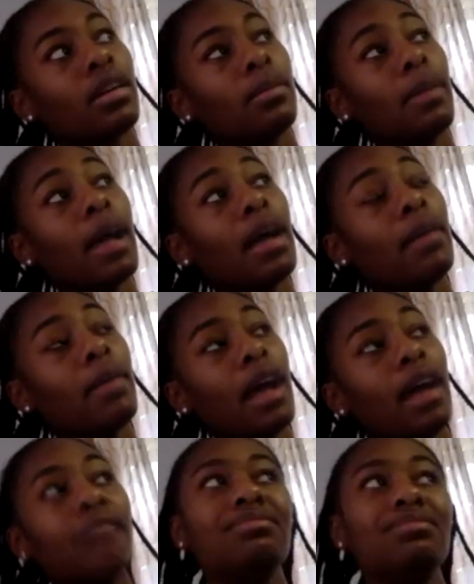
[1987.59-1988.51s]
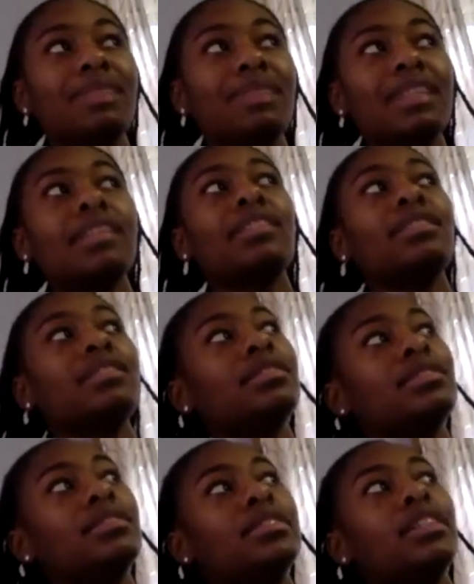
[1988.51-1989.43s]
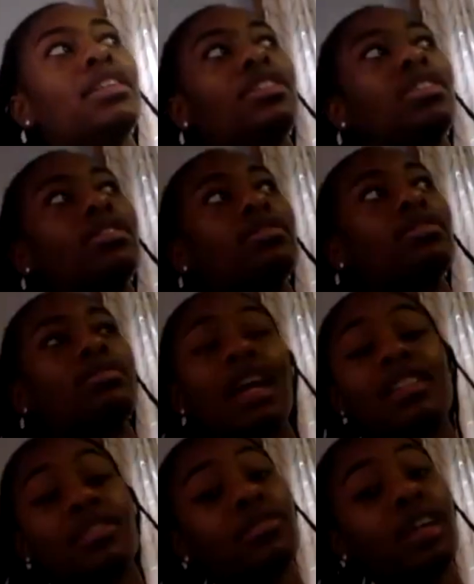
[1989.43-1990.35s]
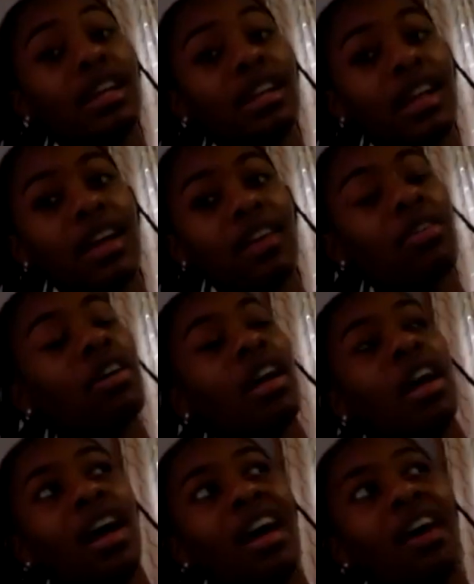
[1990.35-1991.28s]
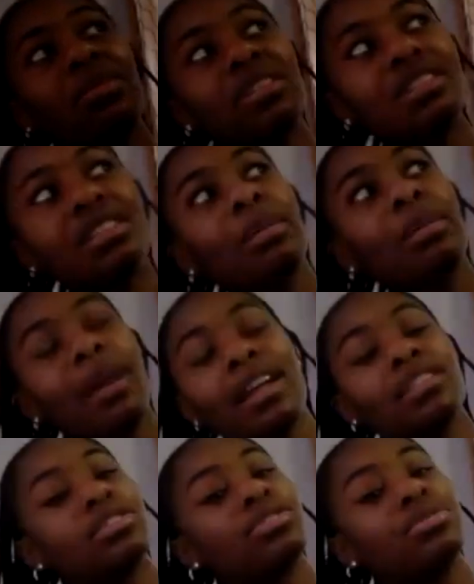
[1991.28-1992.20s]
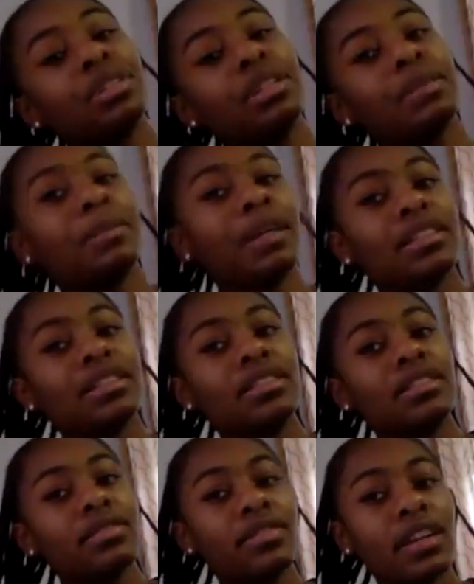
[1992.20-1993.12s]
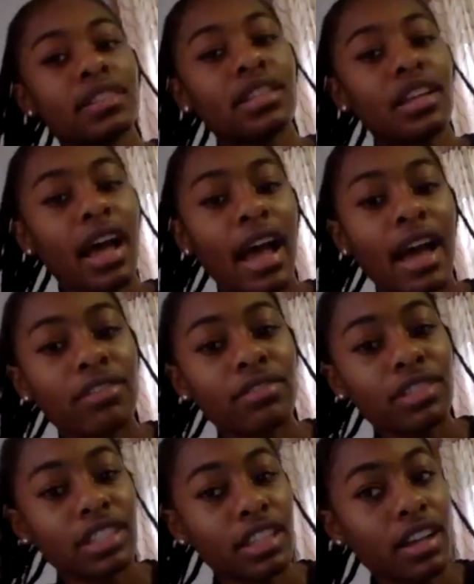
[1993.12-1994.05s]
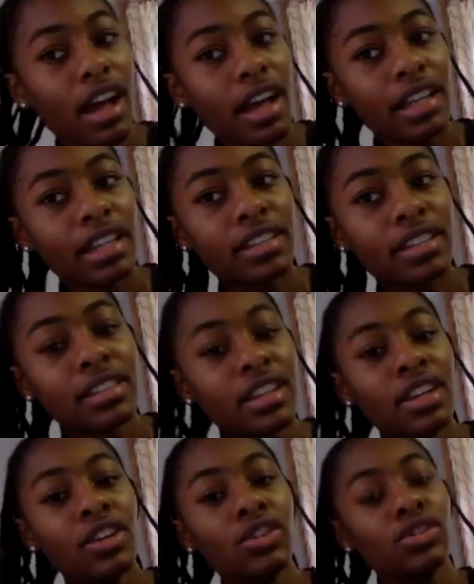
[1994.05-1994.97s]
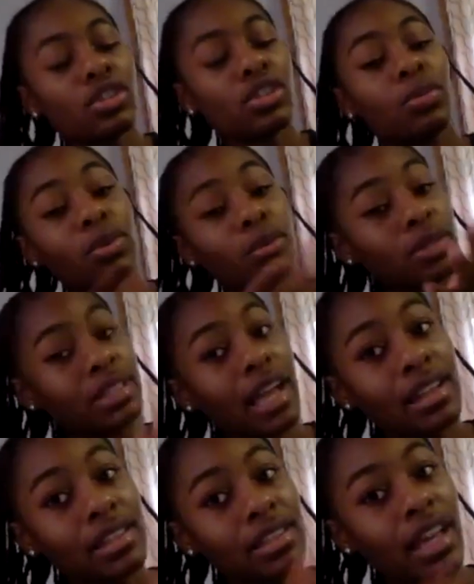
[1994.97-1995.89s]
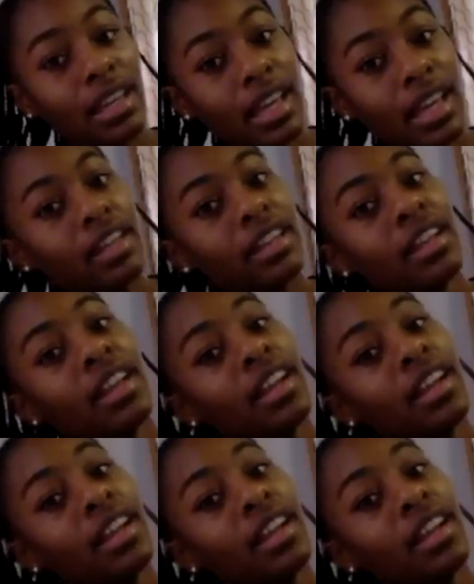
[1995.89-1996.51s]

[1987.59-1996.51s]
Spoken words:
Me, as of right now, I wouldn't say mine's too expensive because I haven't really gotten to the point where Tyler's at yet.